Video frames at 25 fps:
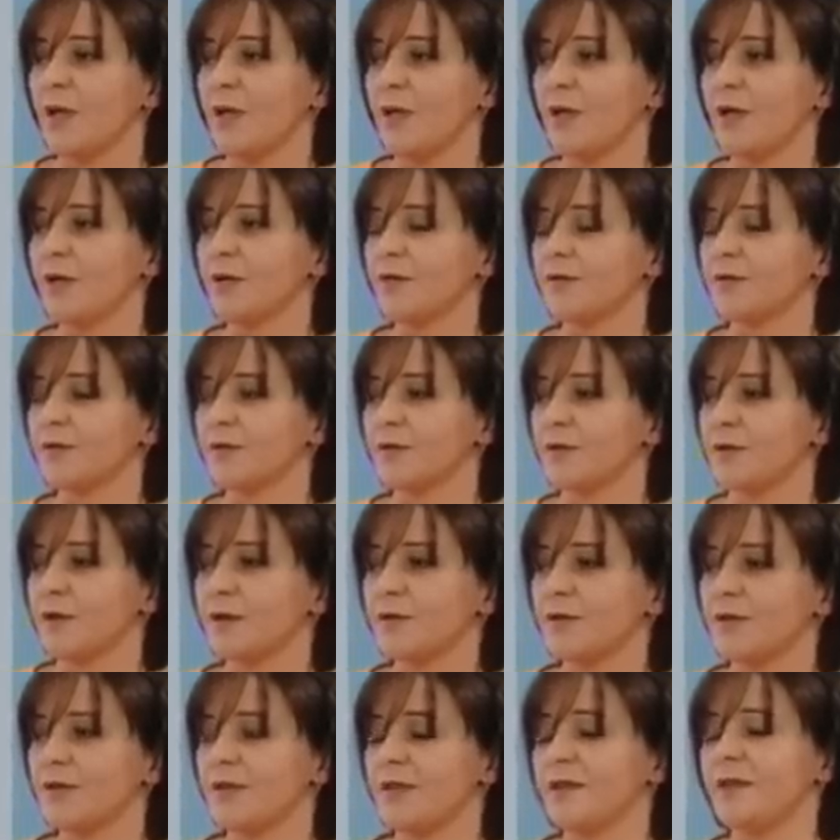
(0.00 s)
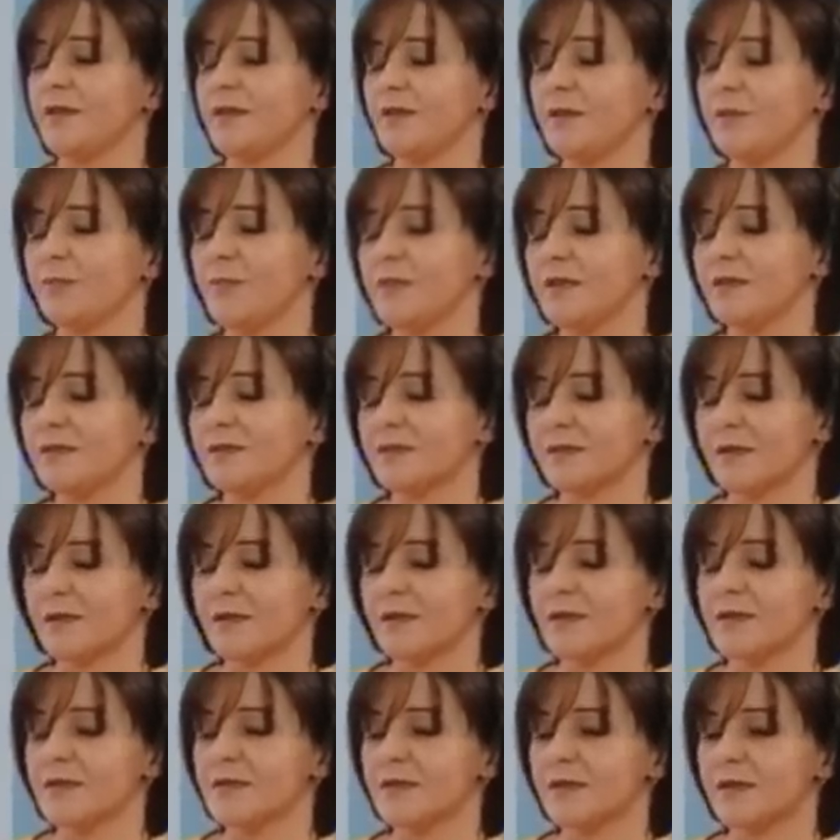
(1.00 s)
not not hidden, but
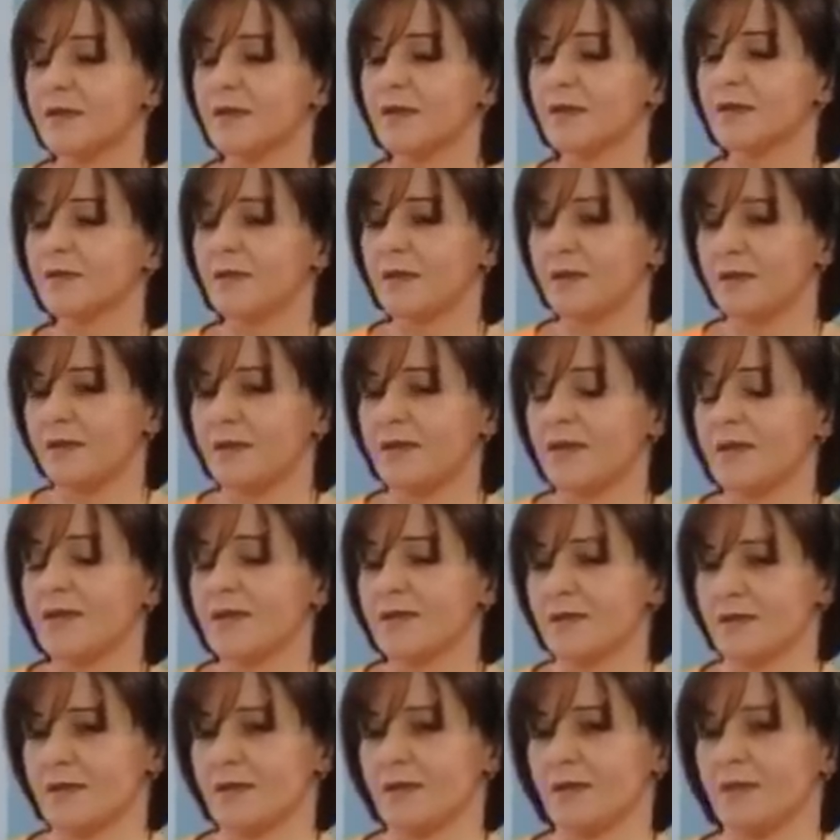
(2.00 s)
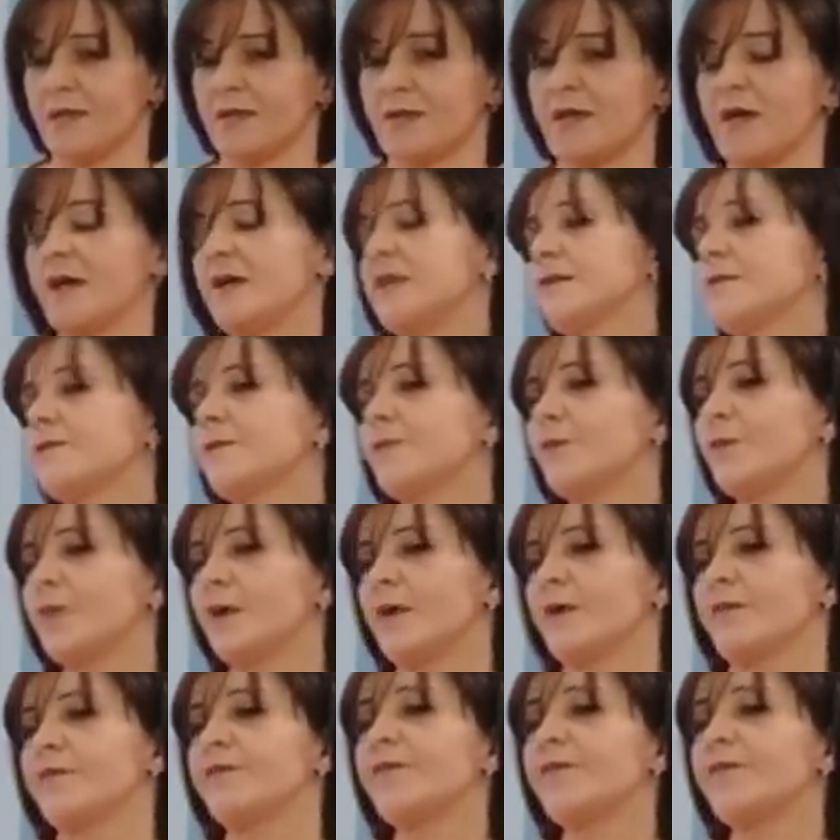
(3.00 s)
uh, still it does it kind of uh,